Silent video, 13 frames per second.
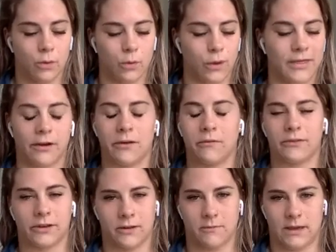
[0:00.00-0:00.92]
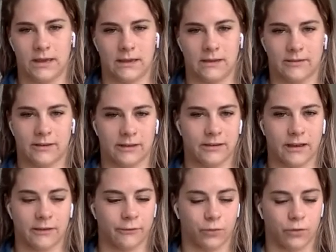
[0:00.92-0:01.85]
whether it was going to be a
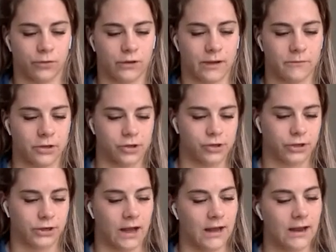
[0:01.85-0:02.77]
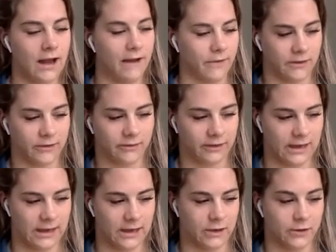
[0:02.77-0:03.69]
successful competition or not.
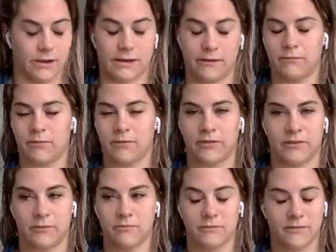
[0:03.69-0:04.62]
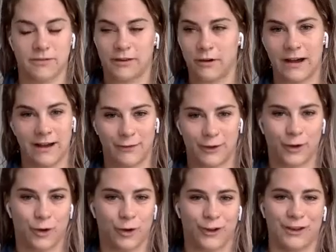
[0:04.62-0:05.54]
Obviously, you know, I still have the
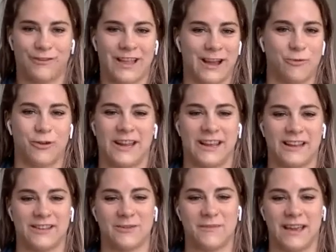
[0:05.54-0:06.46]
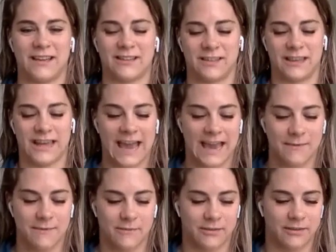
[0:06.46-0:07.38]
goal of like wanting to make it to the
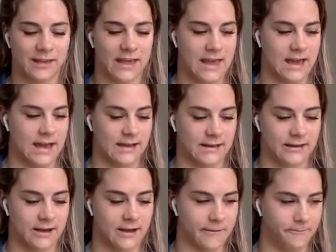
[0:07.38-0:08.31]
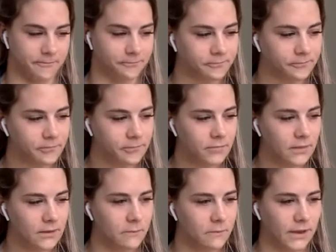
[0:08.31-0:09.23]
games, and
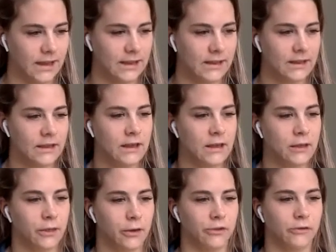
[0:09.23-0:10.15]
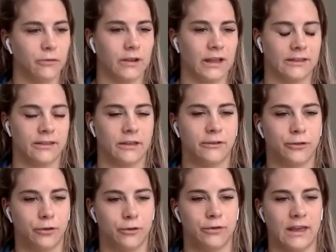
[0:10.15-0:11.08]
but those were like the
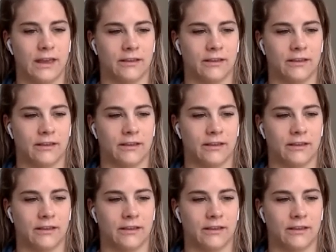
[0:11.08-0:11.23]
two